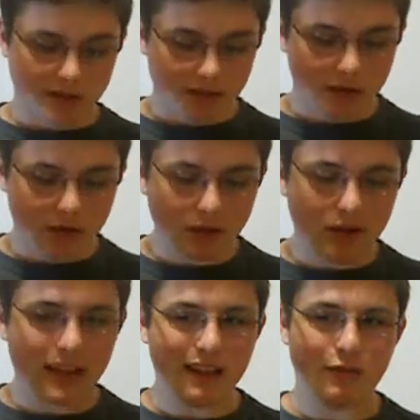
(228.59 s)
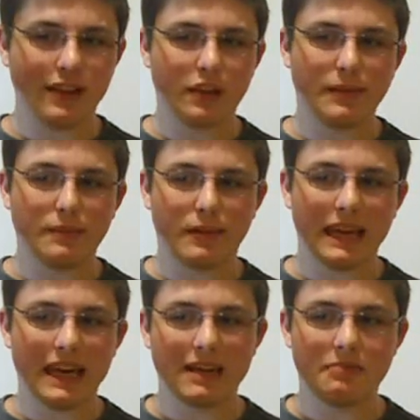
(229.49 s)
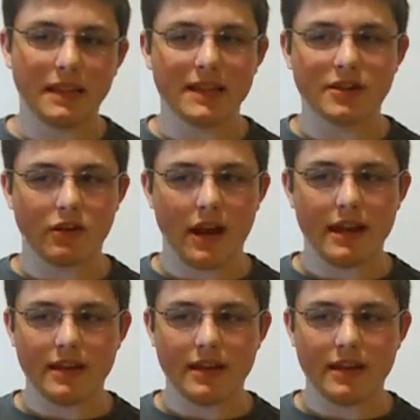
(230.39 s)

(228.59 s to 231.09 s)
you can allow a little bit of play, but that's alright,